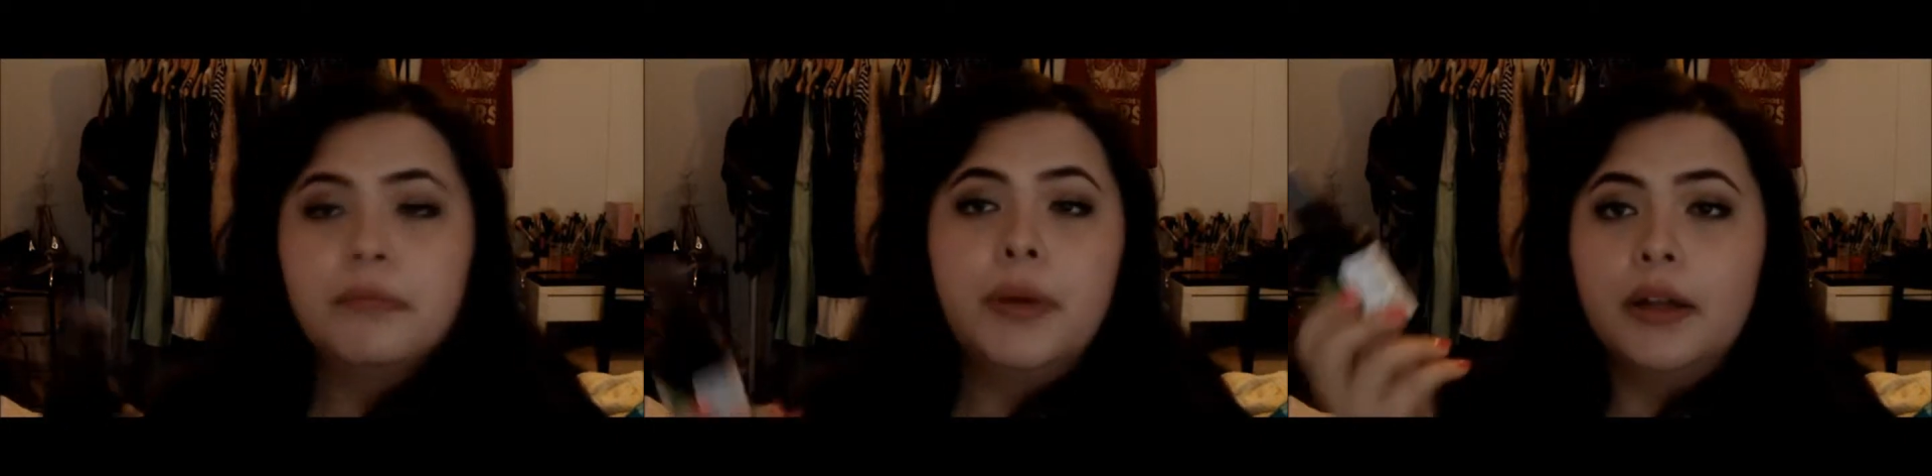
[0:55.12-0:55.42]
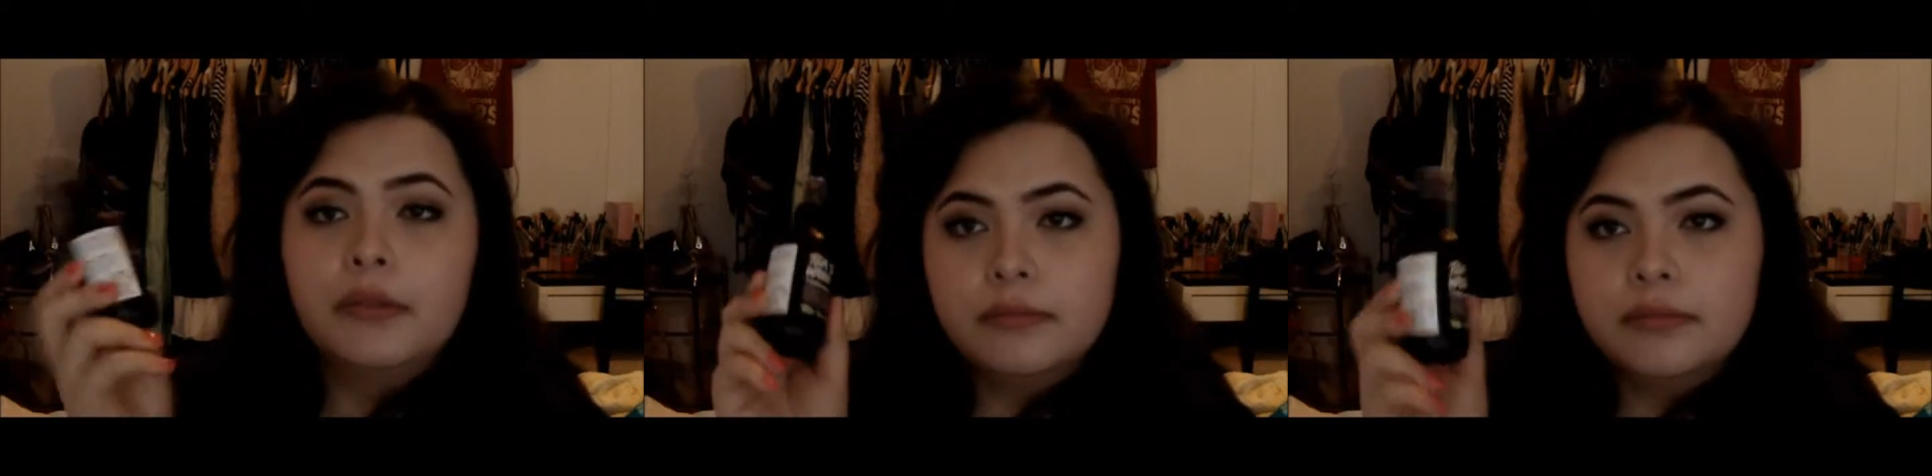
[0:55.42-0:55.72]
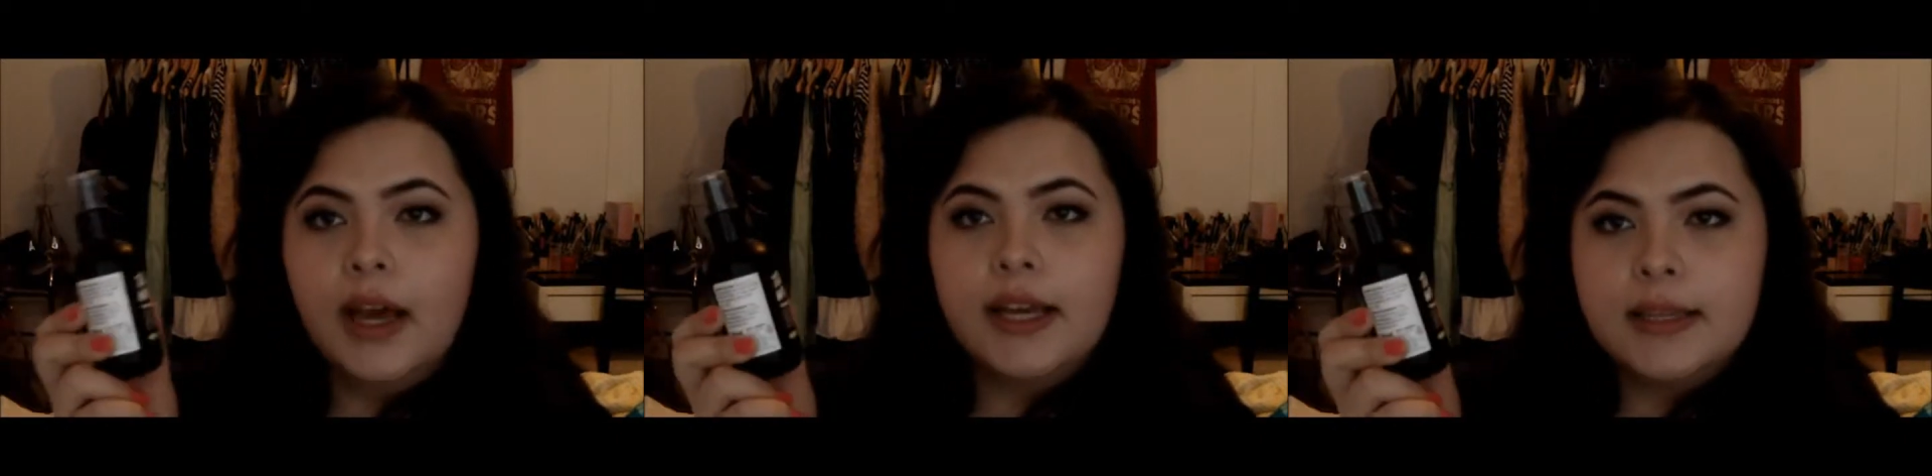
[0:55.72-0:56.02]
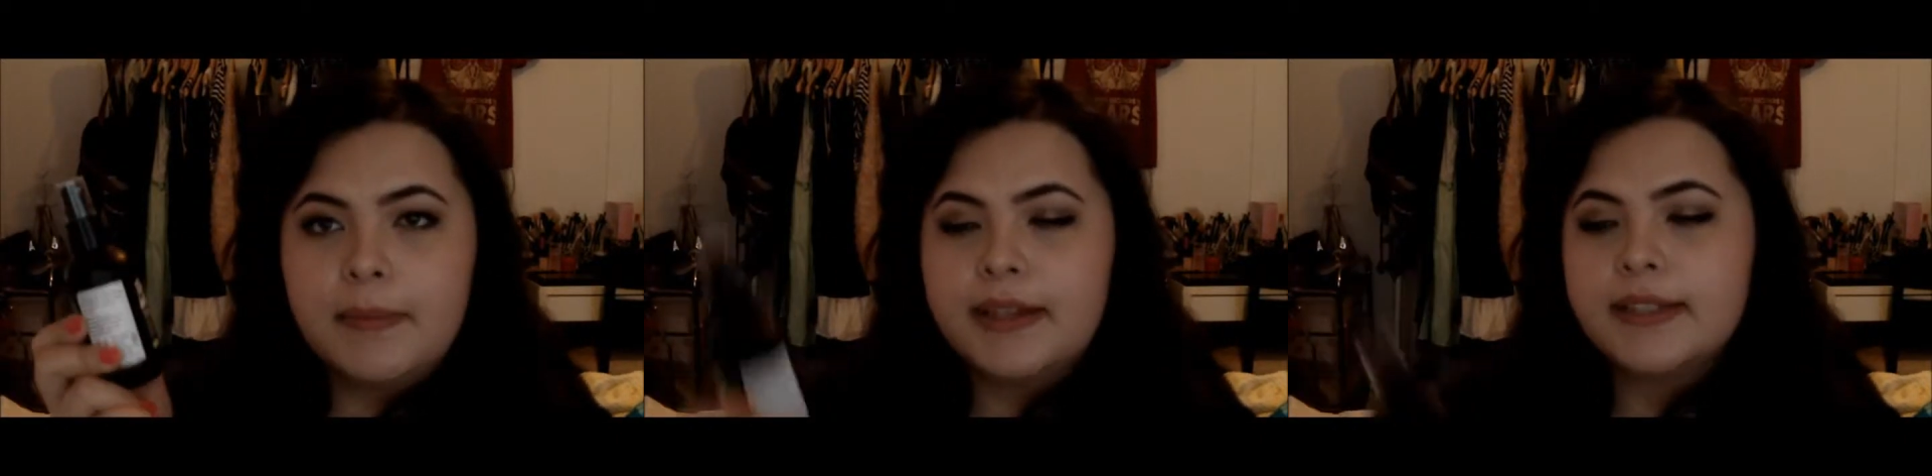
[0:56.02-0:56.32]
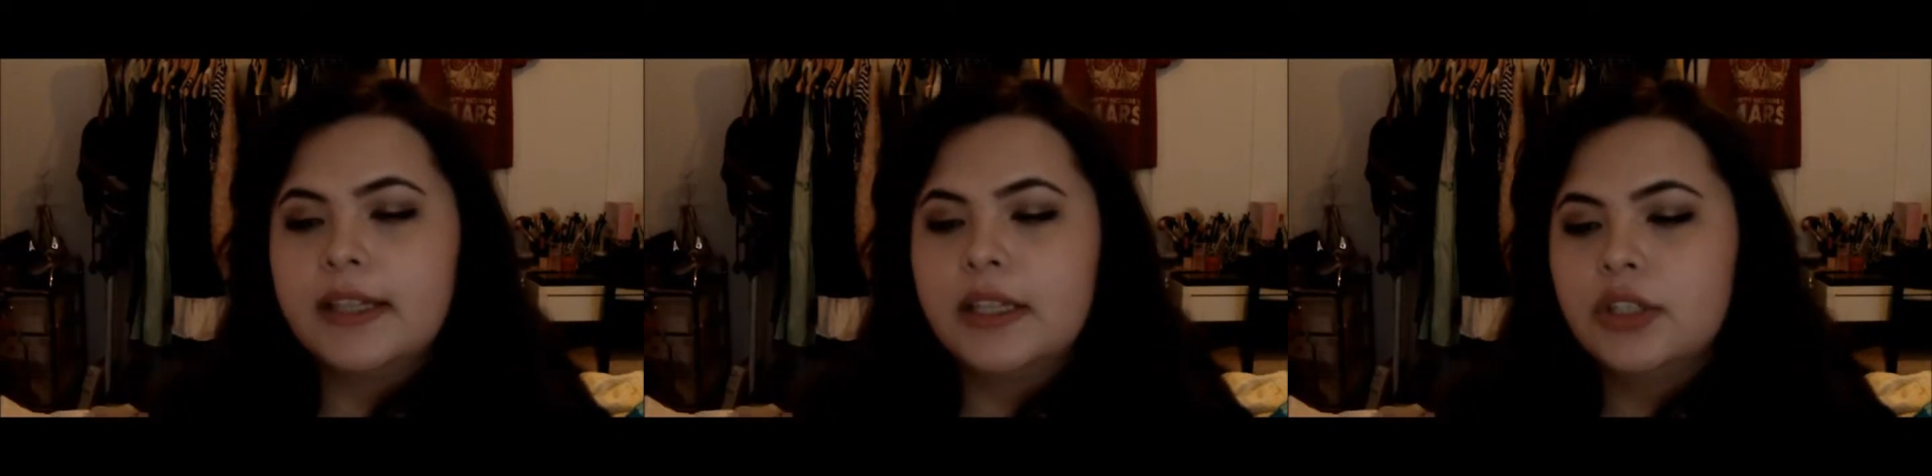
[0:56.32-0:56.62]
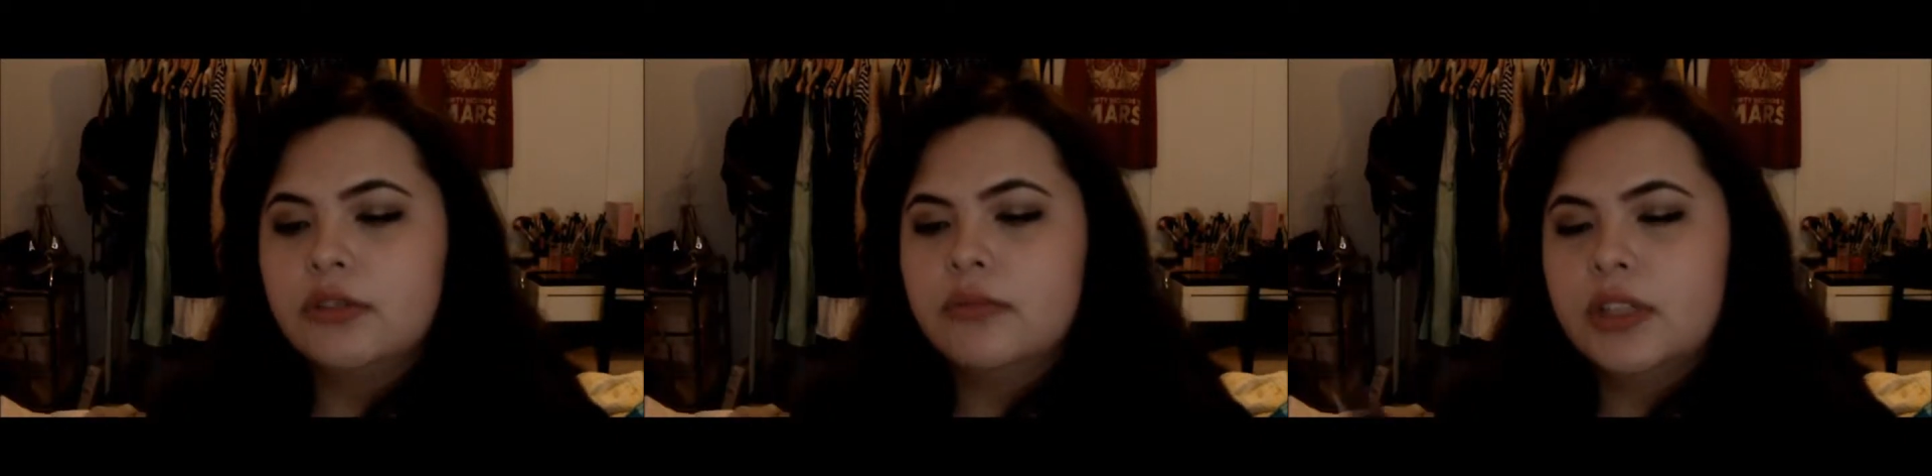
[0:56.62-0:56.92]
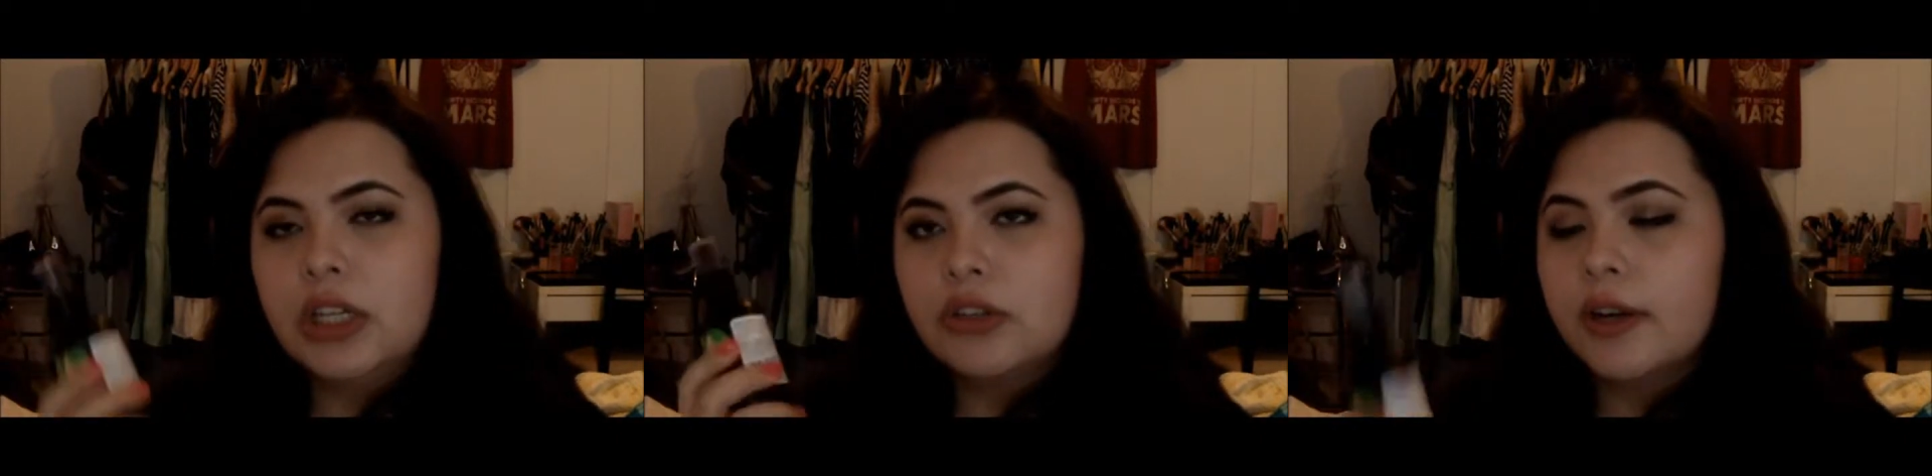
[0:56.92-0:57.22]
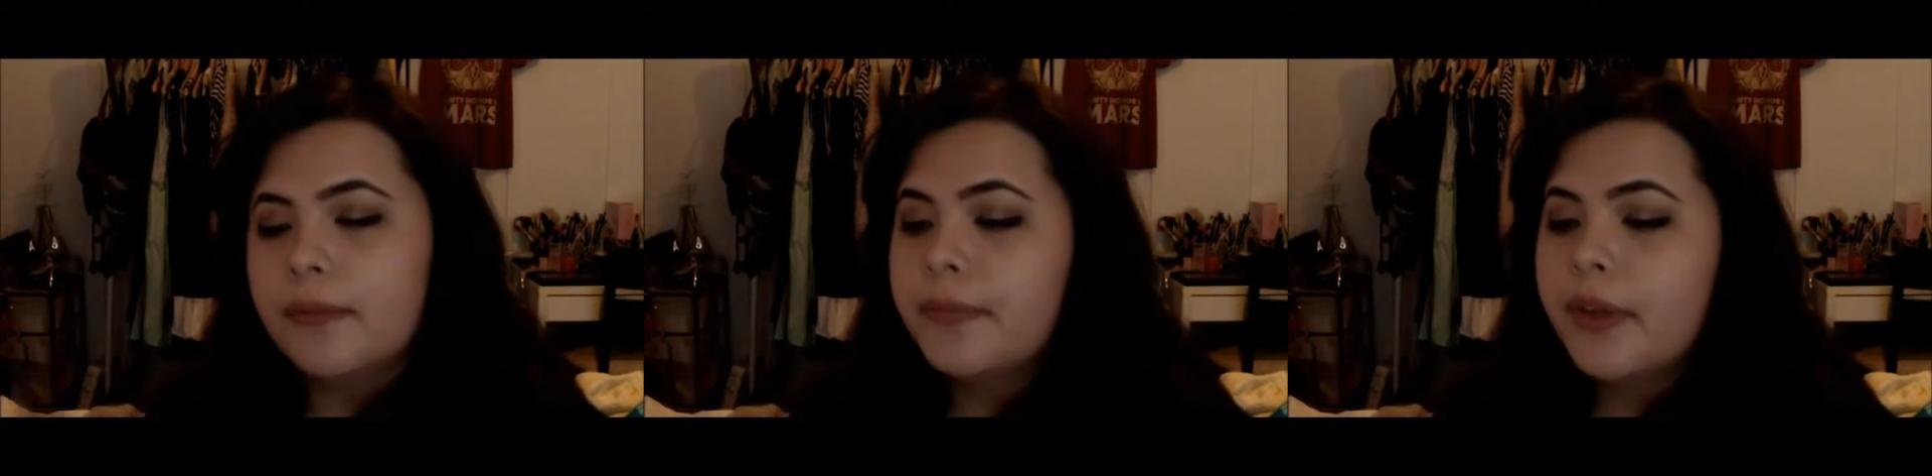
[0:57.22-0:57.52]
but I say basically tea tree.